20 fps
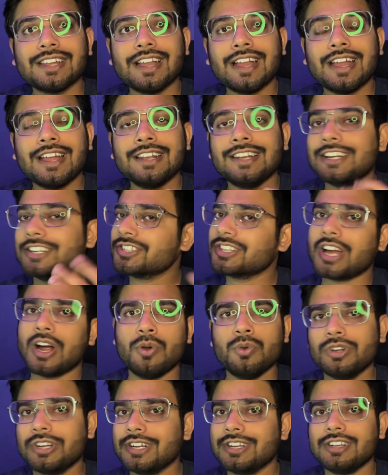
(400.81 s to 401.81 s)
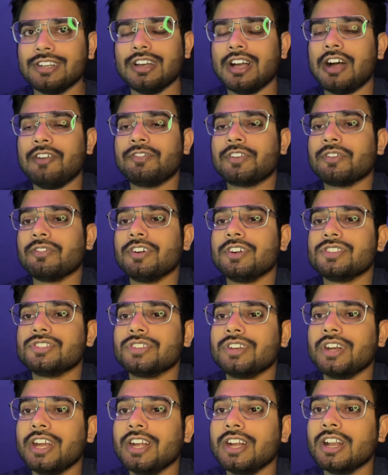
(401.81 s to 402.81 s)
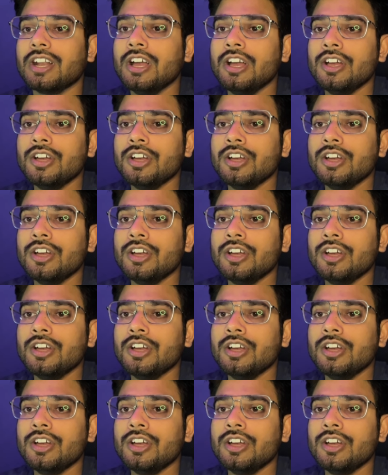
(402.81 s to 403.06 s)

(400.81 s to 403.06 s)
and let's count it afterwards, right?